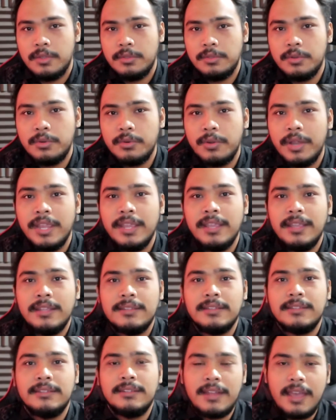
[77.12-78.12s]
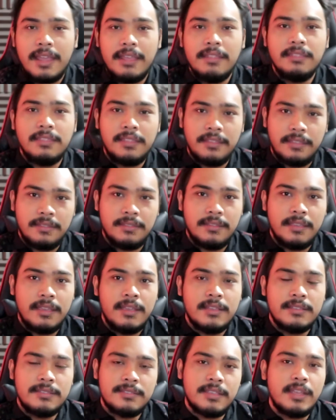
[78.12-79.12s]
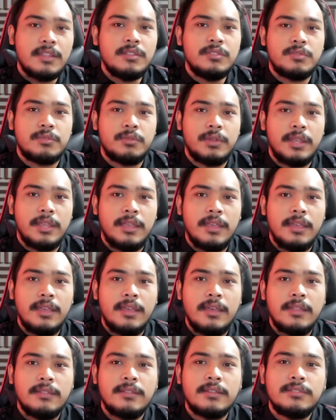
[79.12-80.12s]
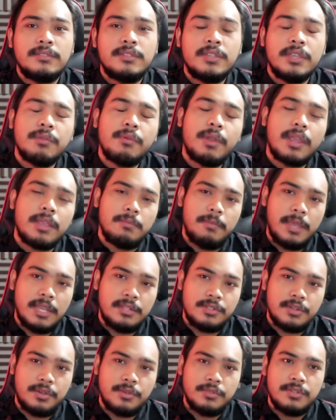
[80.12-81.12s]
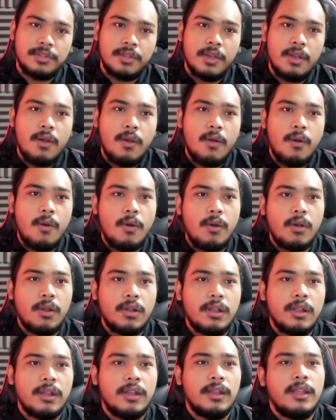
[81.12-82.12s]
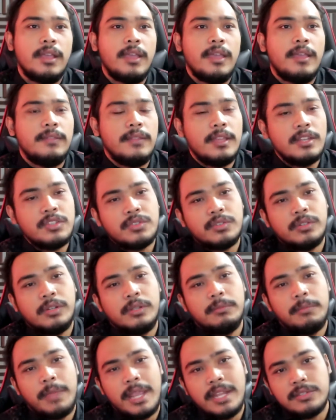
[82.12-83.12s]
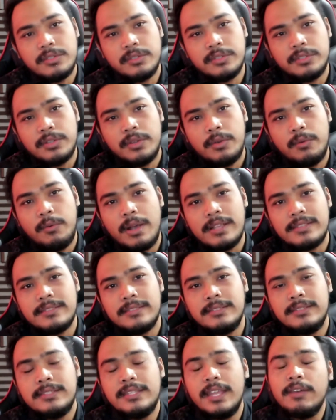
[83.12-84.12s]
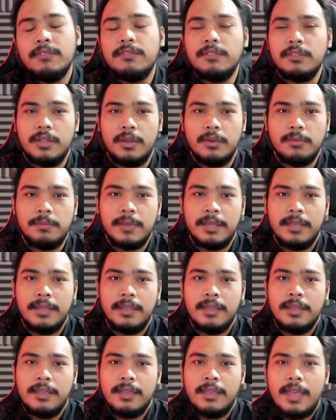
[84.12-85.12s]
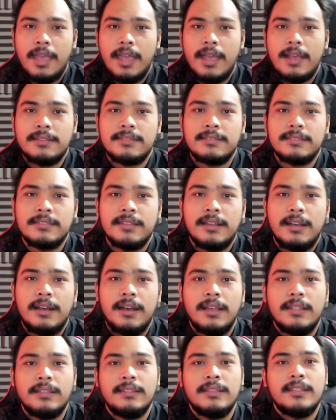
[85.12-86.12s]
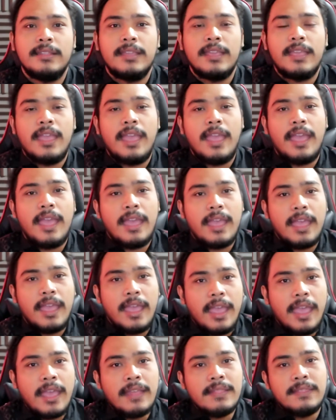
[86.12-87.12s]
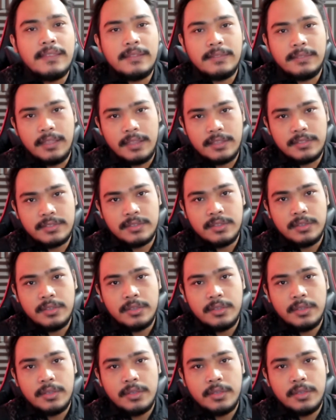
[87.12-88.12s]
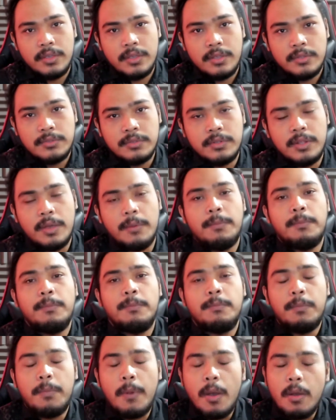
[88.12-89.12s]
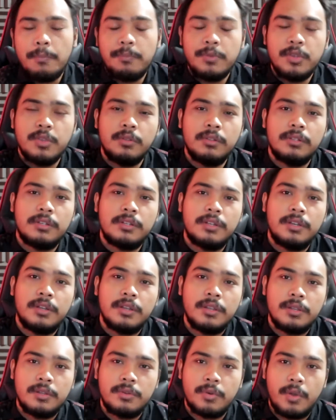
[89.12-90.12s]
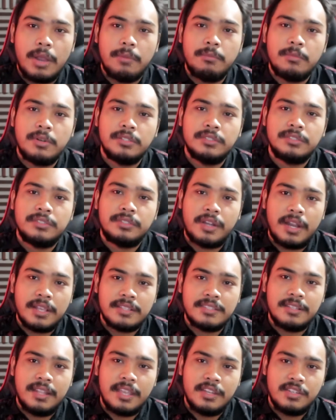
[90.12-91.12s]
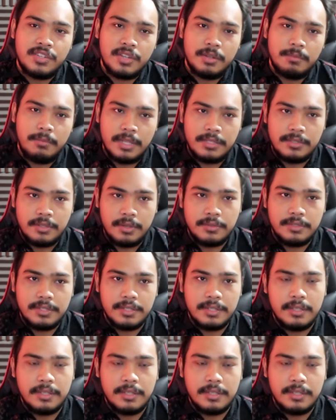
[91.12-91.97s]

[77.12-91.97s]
During the 19th century, the direct method or natural method was developed as an antithesis to the popular grammar translation method,